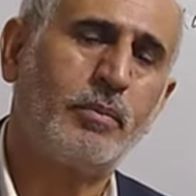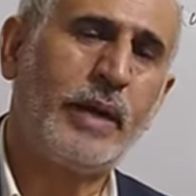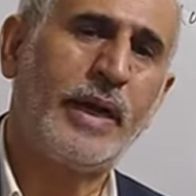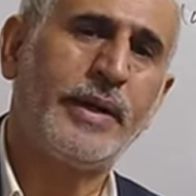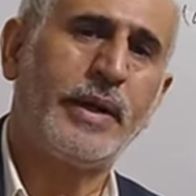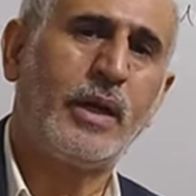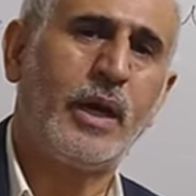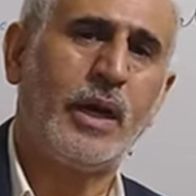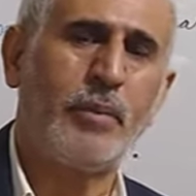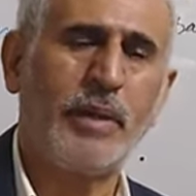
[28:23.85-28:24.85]

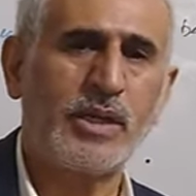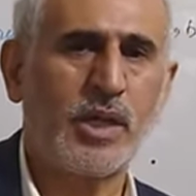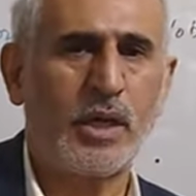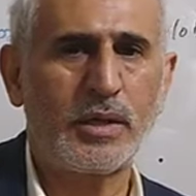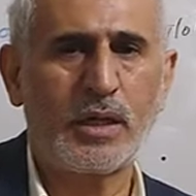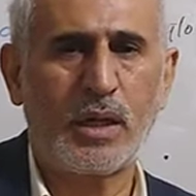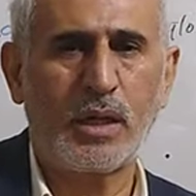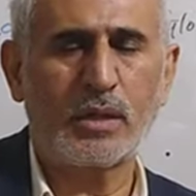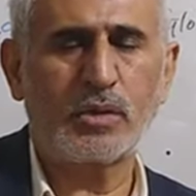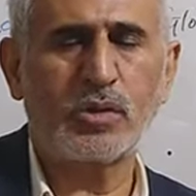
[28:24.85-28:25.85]
bad image on the
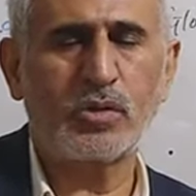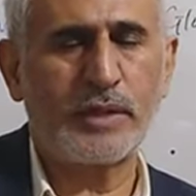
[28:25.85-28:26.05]
earth.